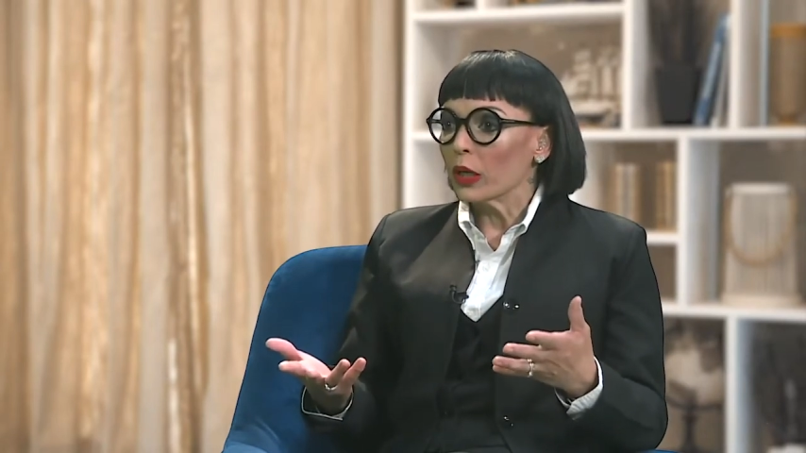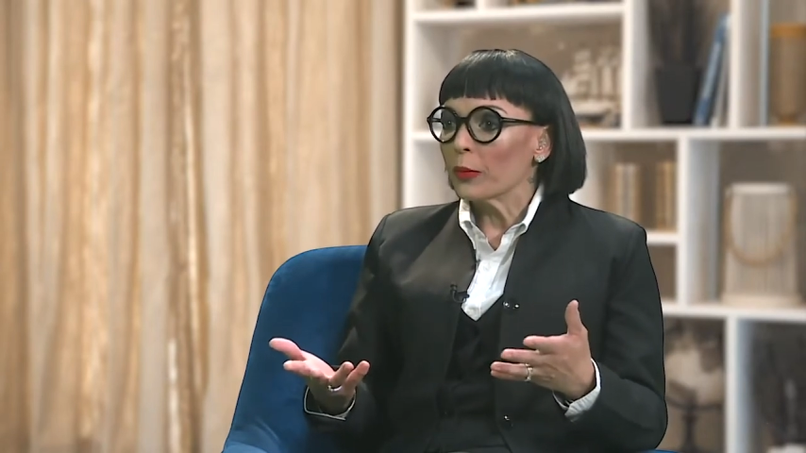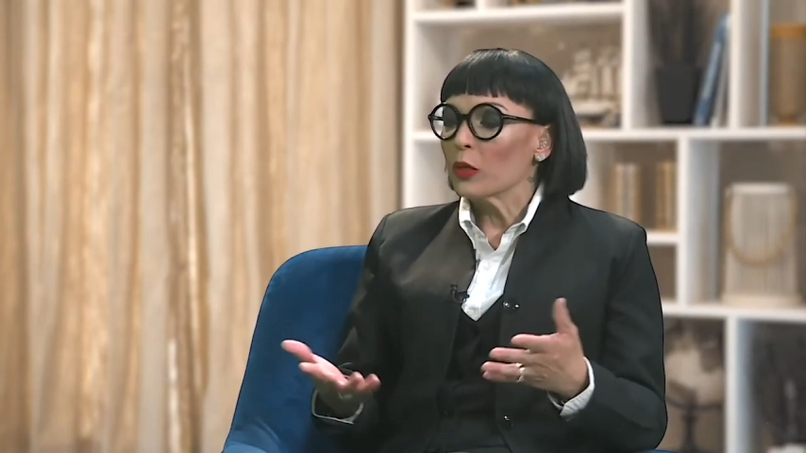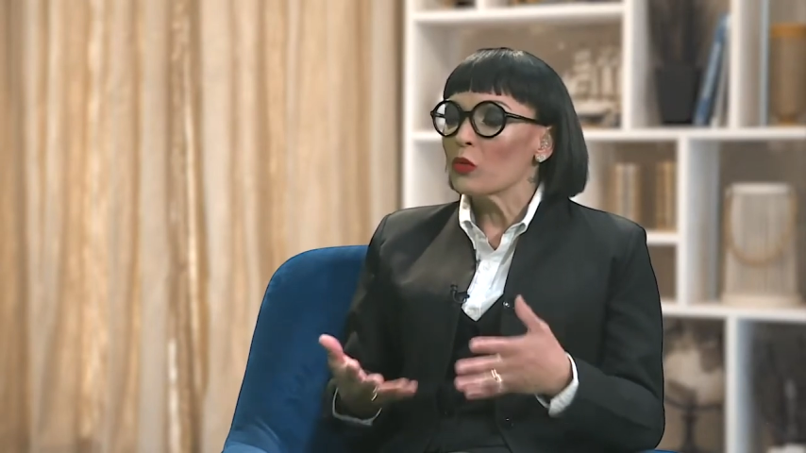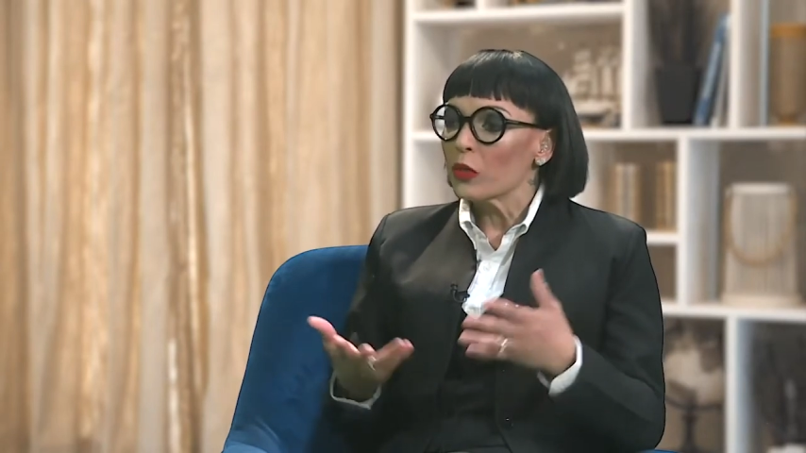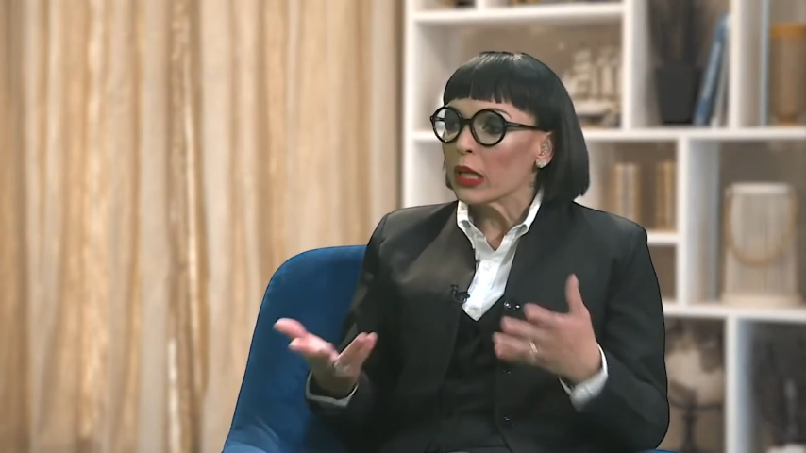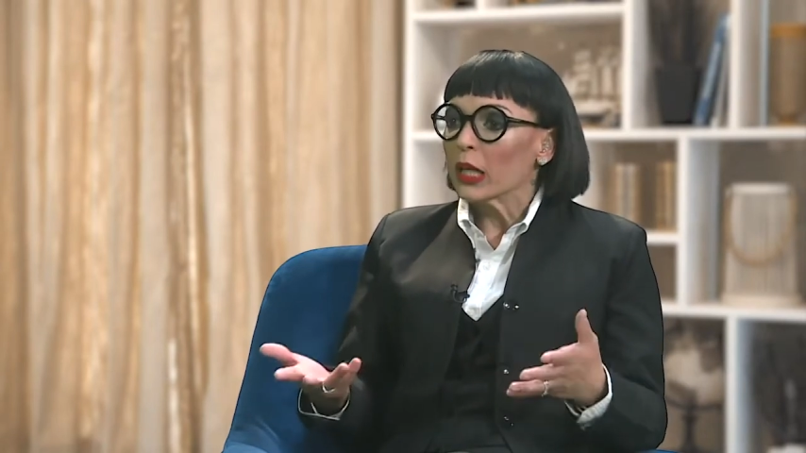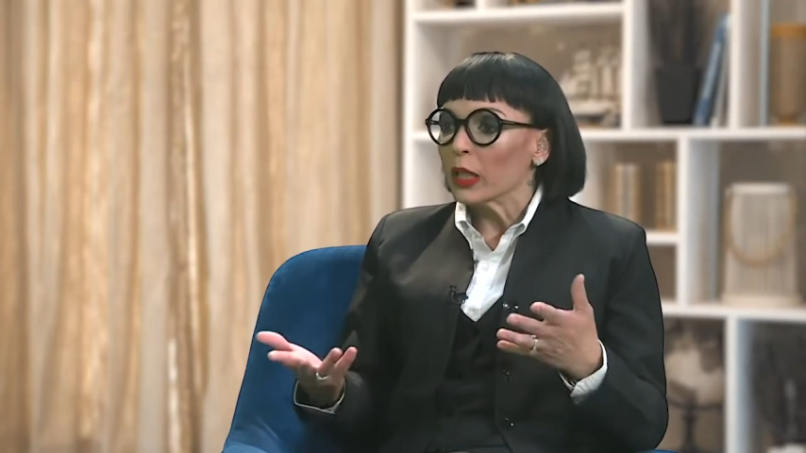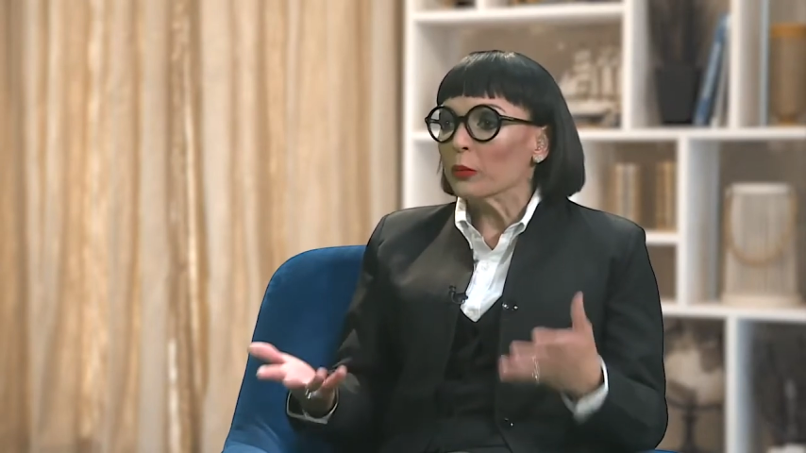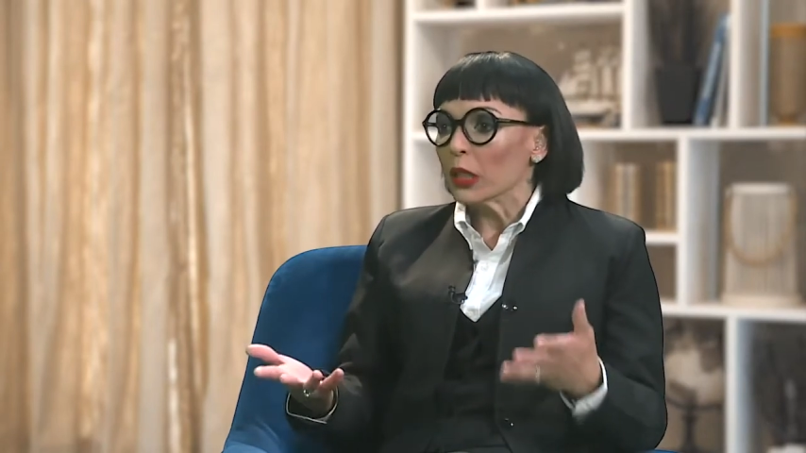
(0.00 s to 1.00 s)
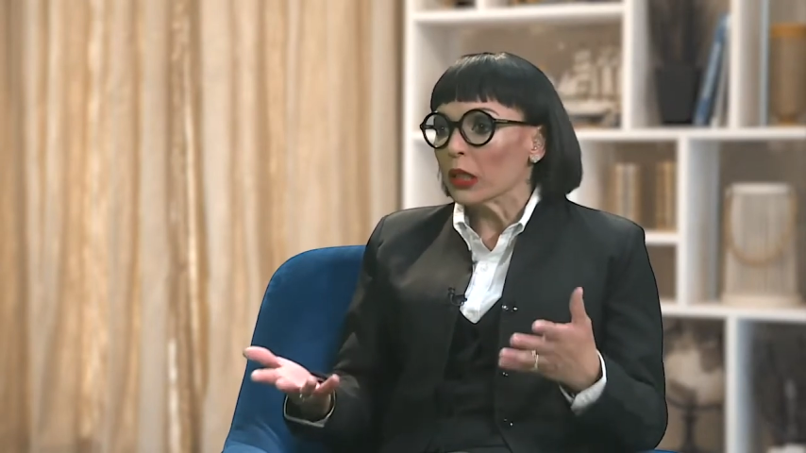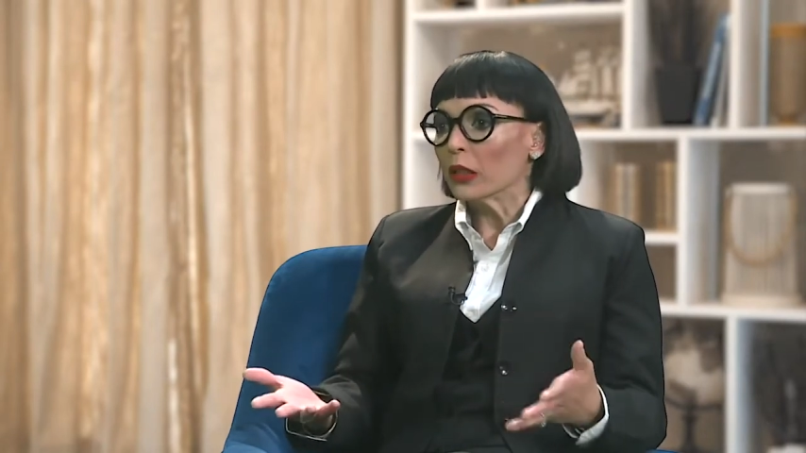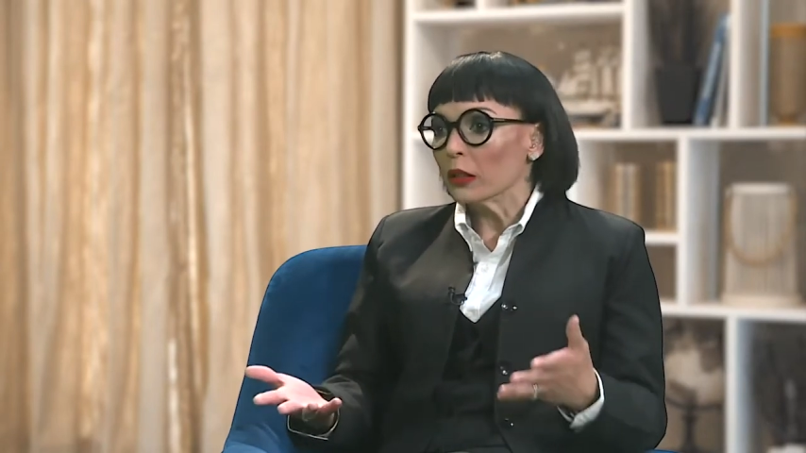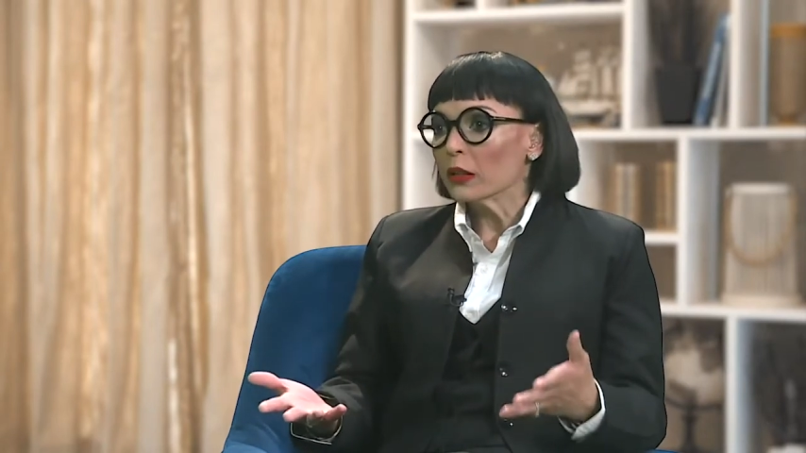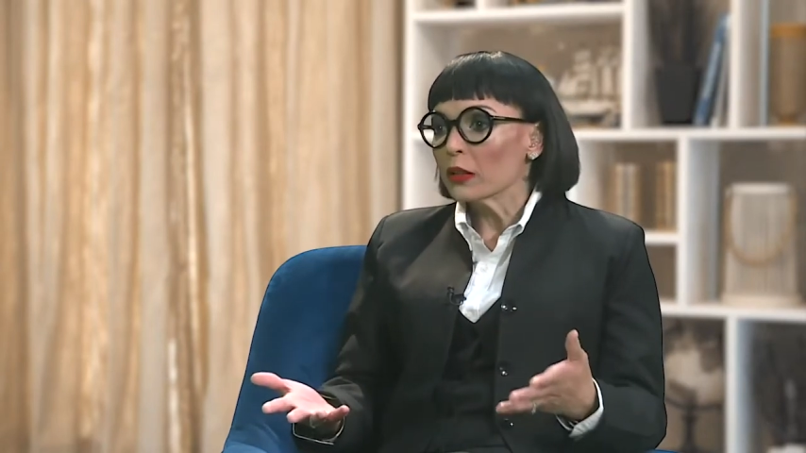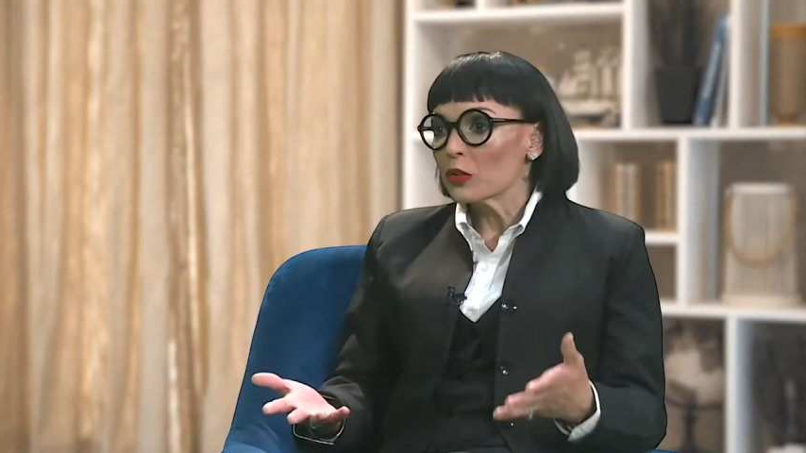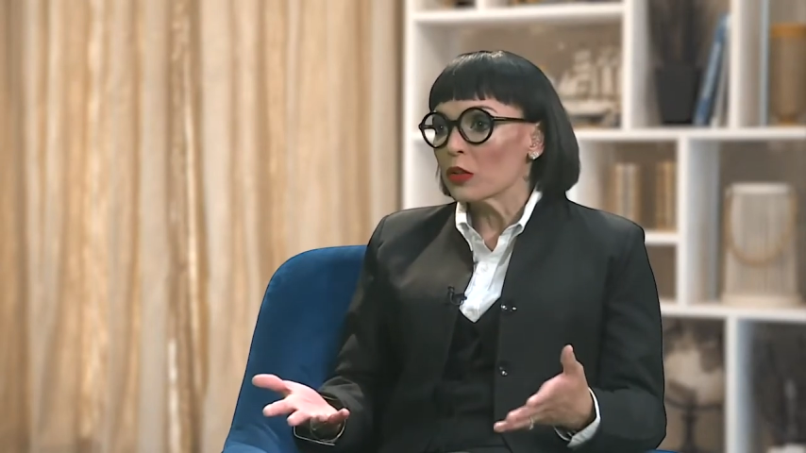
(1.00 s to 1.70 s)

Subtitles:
I mean, really mean to the